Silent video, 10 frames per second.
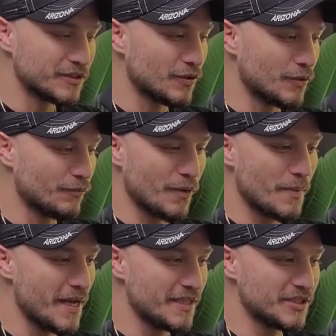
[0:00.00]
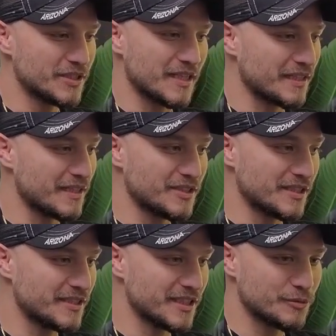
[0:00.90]
So from ages like, let's say
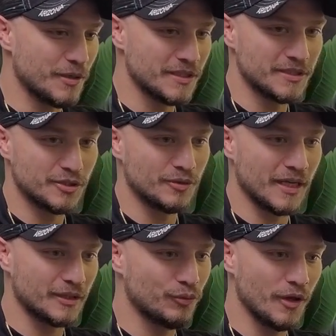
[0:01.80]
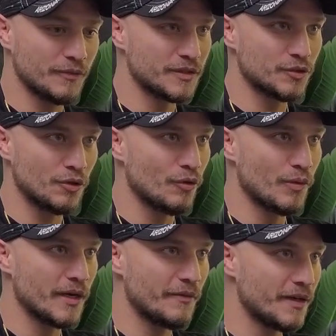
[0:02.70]
6 months to like 12 years old or
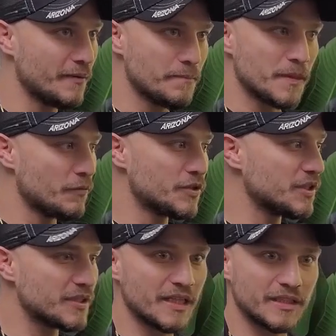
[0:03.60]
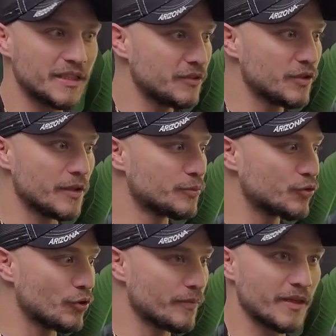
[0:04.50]
whatever, we're just like here to
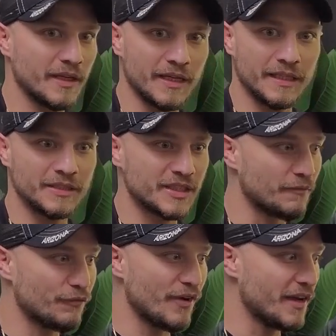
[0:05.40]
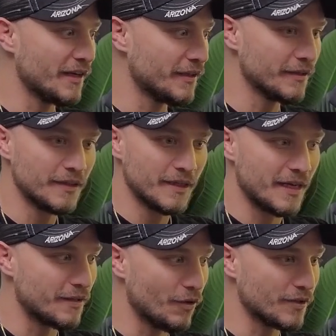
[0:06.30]
absorb things and fail
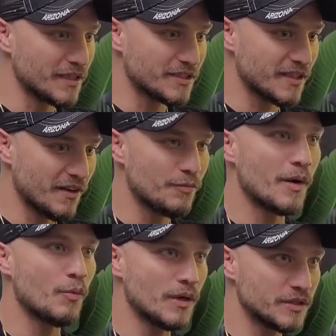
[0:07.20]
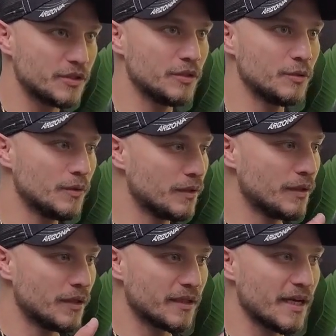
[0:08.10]
and all that stuff. But once you
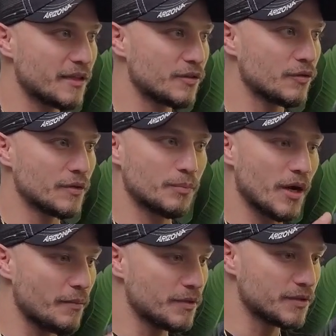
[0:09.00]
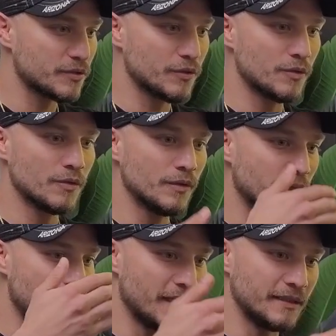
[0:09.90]
get to the primary school
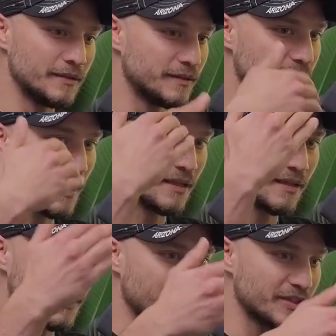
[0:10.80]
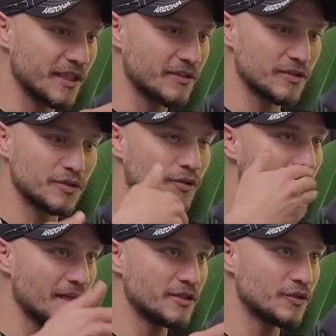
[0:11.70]
and then the secondary school,
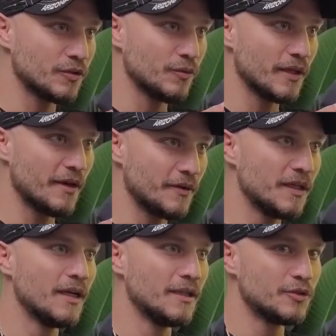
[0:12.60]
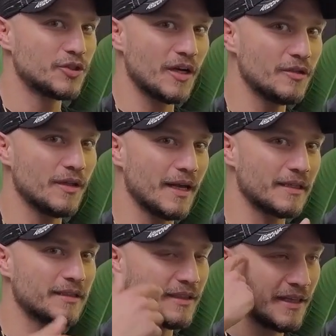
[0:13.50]
high school, whatever, you start to
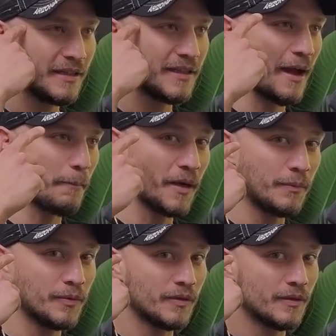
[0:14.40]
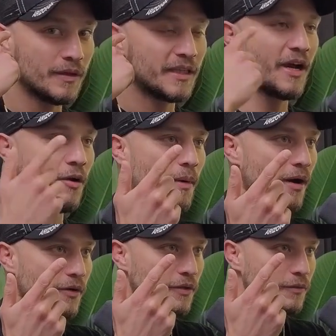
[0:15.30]
like think that people care
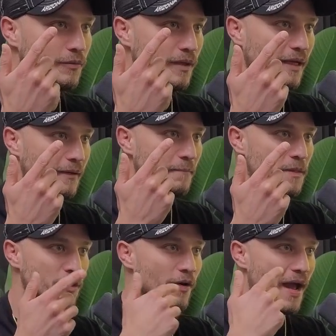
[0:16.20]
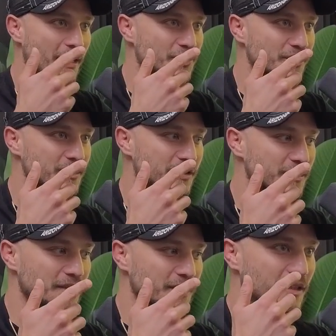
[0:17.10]
about you. Like your actions
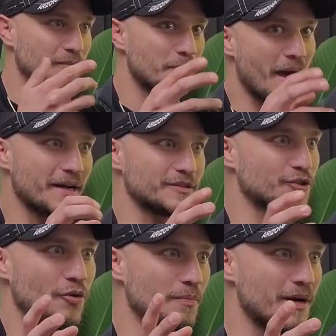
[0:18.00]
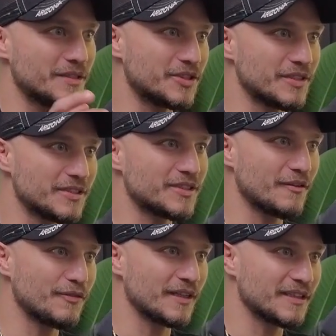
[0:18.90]
matter so much and
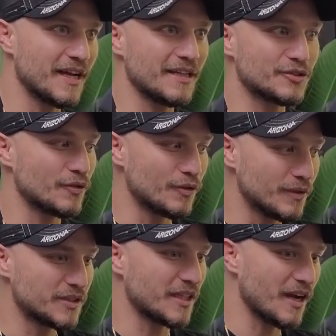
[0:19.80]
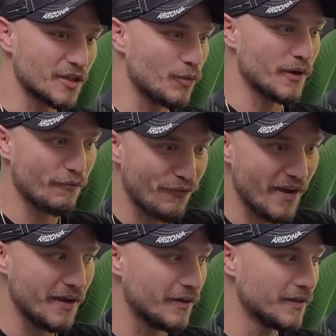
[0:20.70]
stuff like that. So it's like, I don't want to
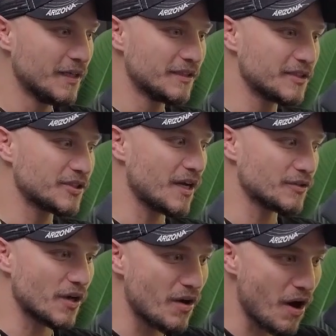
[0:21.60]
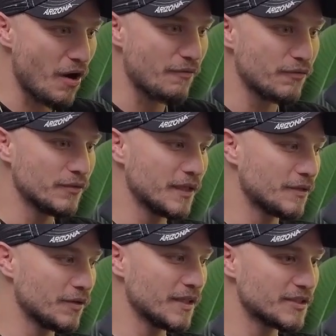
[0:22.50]
fail. This sounds awful and
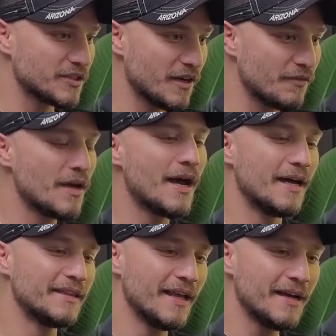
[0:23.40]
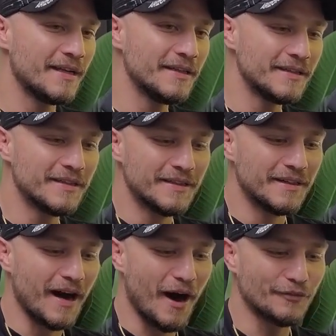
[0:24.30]
all that stuff. And then
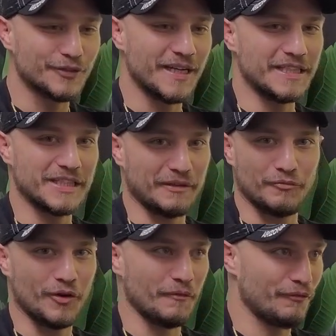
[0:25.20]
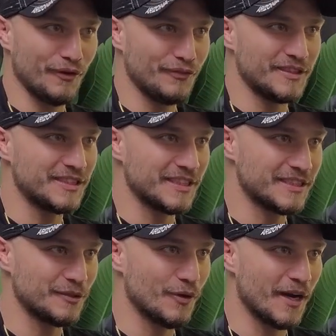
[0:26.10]
after age like what, 50,
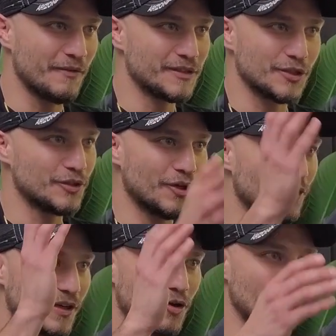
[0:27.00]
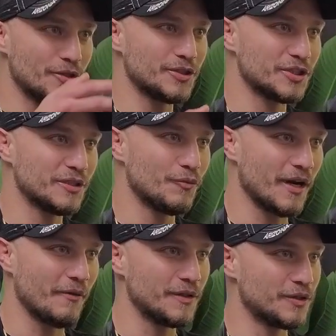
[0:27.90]
60, whatever, so you go to a commercial gym,
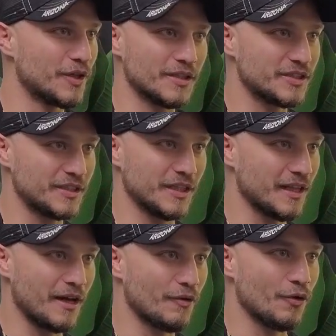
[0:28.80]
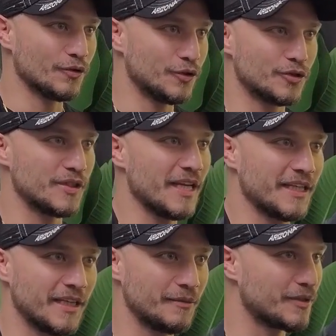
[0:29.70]
whatever, you're gonna see a lot of old dudes
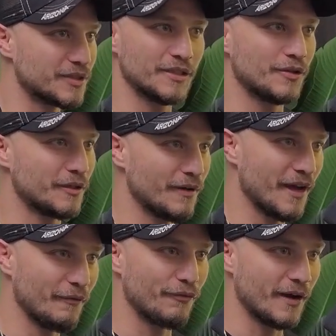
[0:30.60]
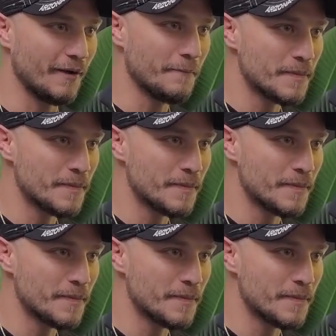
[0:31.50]
naked because they don't give a F, right?